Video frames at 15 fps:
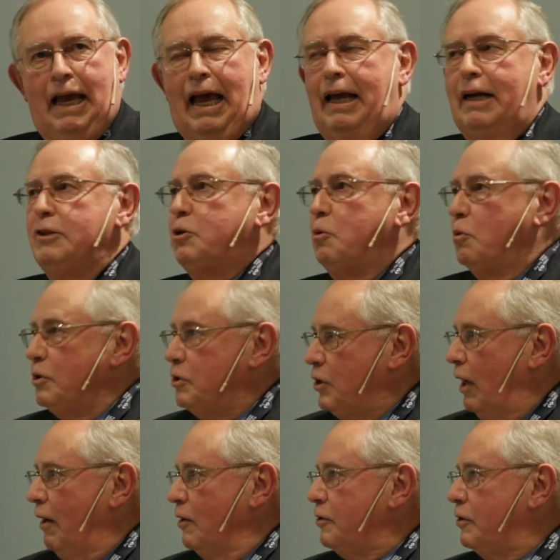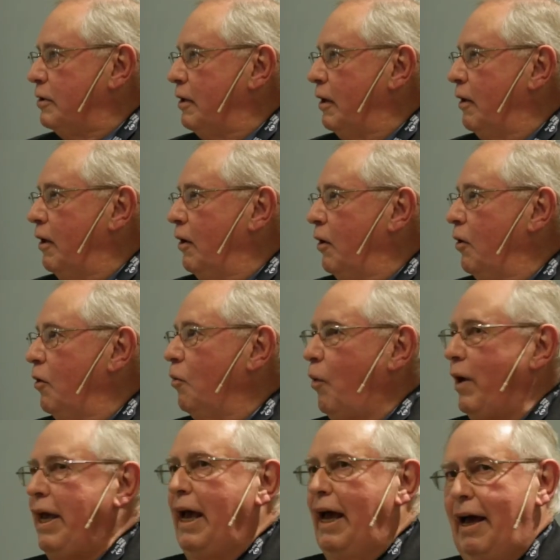and as a result,
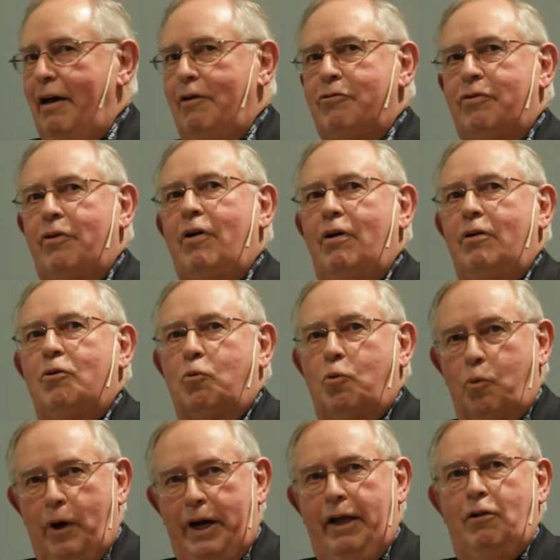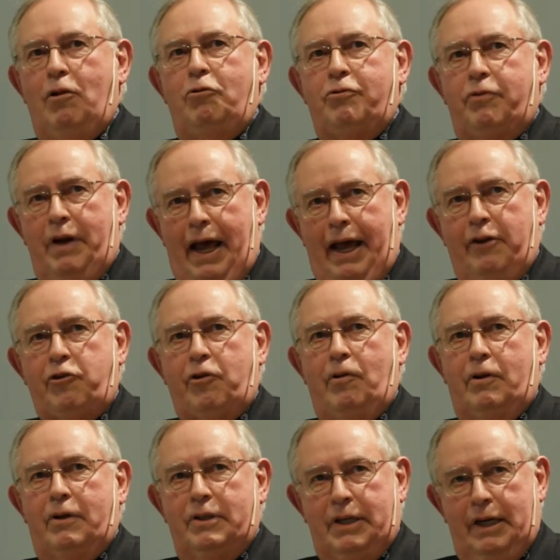we have real
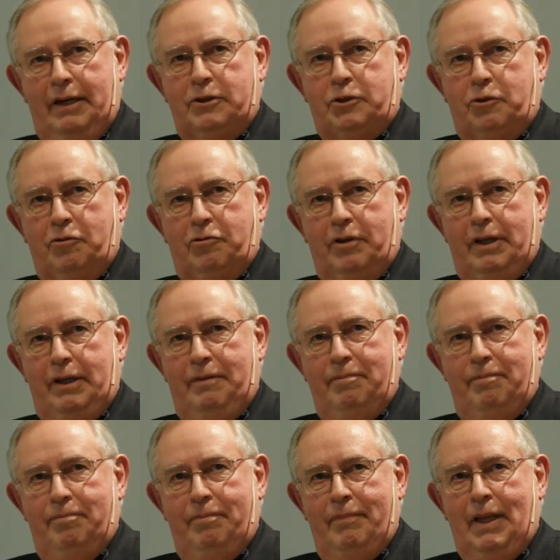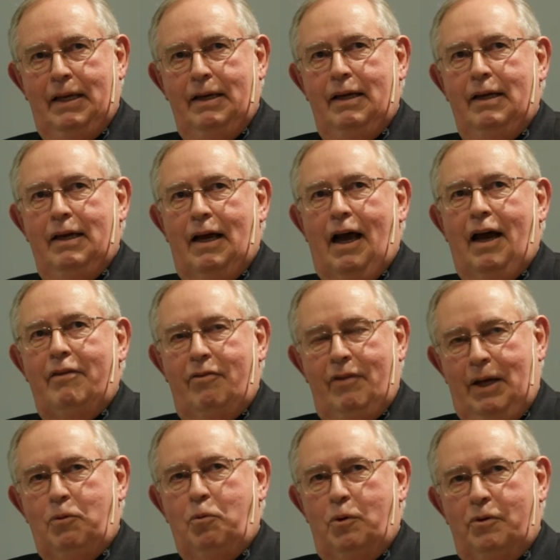financial catastrophe. I
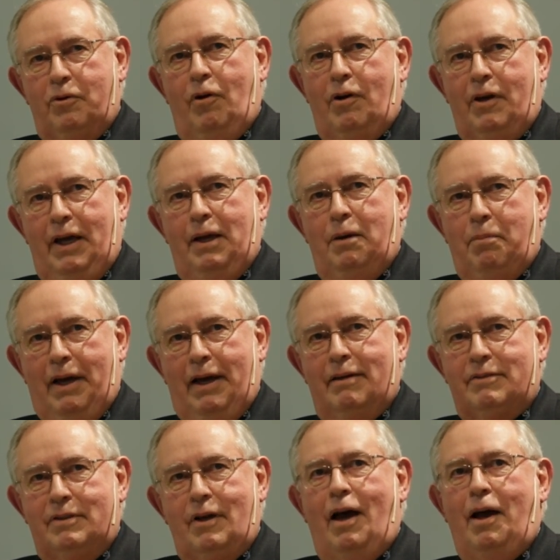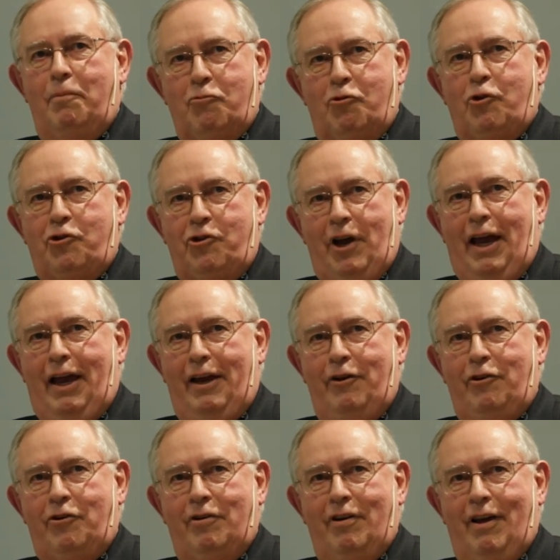think we're talking about time for
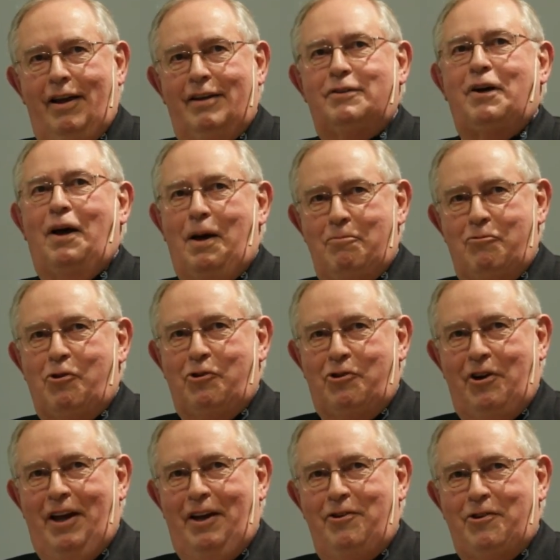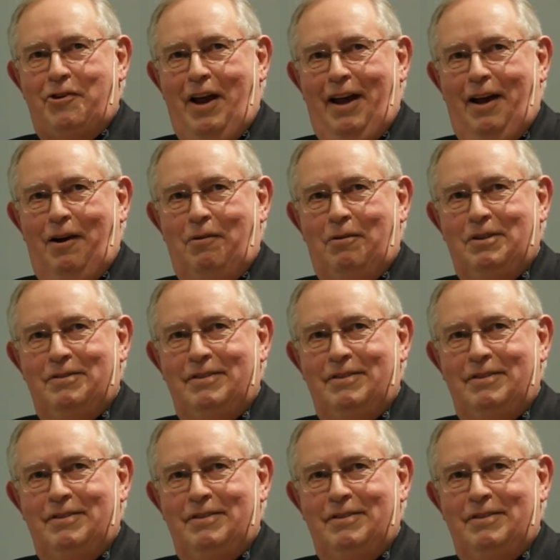change, and time for change now.